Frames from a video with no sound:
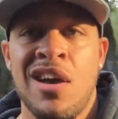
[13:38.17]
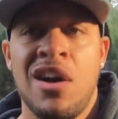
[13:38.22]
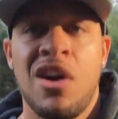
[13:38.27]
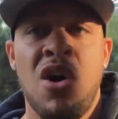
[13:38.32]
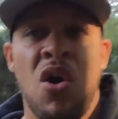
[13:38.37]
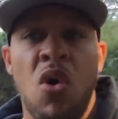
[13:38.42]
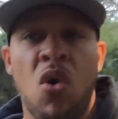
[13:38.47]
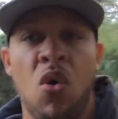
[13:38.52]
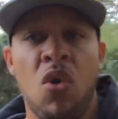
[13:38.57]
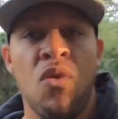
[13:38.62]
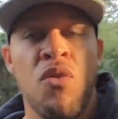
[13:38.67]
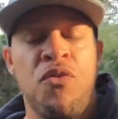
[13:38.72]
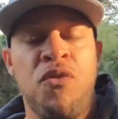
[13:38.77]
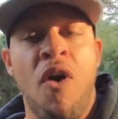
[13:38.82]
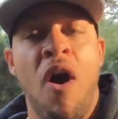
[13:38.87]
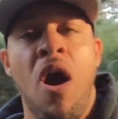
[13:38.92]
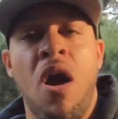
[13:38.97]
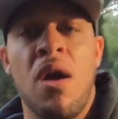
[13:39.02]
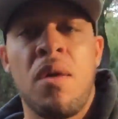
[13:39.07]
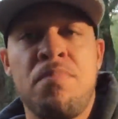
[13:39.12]
go
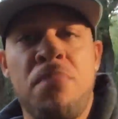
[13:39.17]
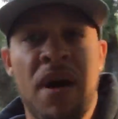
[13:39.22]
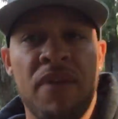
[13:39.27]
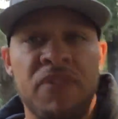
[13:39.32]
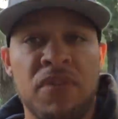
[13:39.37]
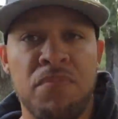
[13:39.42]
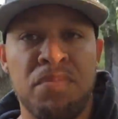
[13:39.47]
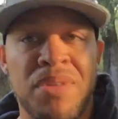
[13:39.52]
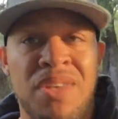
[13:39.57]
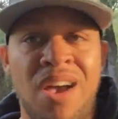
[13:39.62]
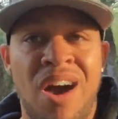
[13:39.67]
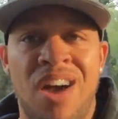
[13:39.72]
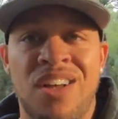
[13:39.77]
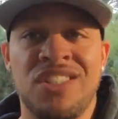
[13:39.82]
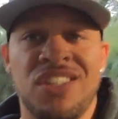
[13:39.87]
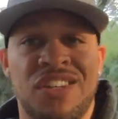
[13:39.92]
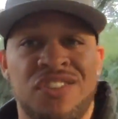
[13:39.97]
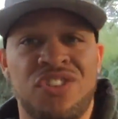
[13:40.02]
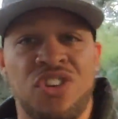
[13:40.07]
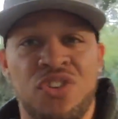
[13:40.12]
far above and
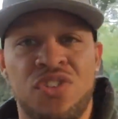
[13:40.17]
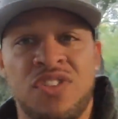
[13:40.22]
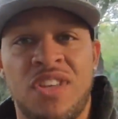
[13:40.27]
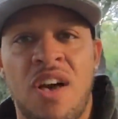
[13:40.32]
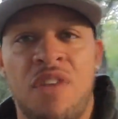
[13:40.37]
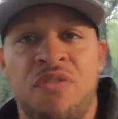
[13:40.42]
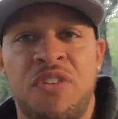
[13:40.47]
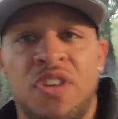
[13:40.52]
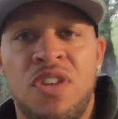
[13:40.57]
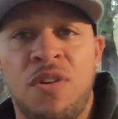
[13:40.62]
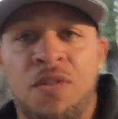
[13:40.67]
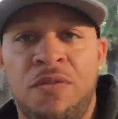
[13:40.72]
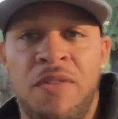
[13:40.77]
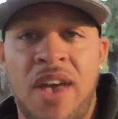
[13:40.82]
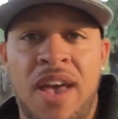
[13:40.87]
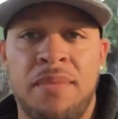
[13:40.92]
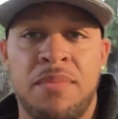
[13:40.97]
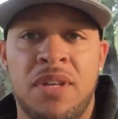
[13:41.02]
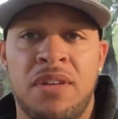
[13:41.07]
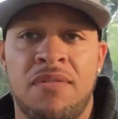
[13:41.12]
beyond just yourself and your
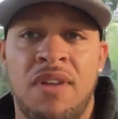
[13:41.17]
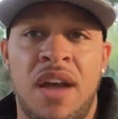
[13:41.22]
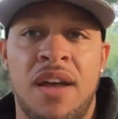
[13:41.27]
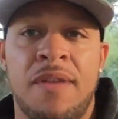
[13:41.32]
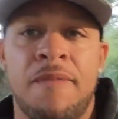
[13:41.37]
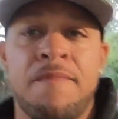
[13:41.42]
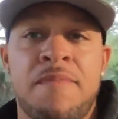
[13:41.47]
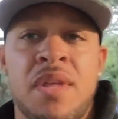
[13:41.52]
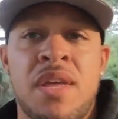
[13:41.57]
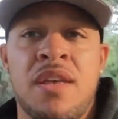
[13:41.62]
family, right?